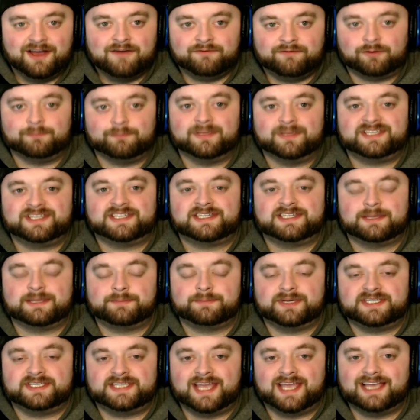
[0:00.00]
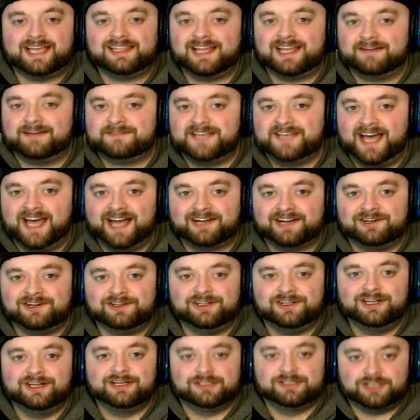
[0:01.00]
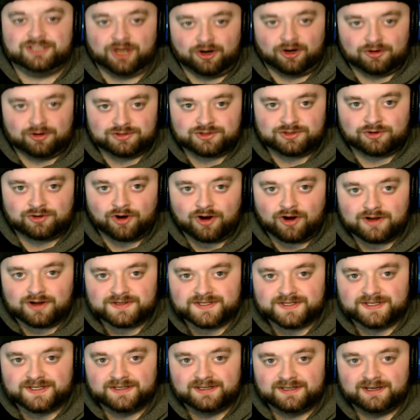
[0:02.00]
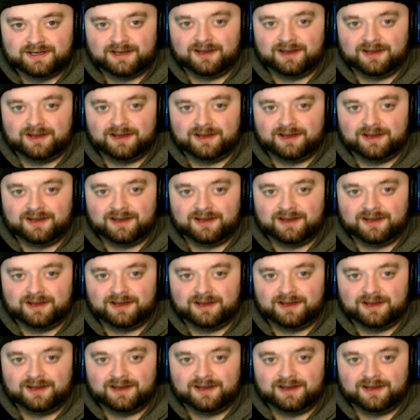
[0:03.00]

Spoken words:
for Mississippi State left tackle Charles Cross.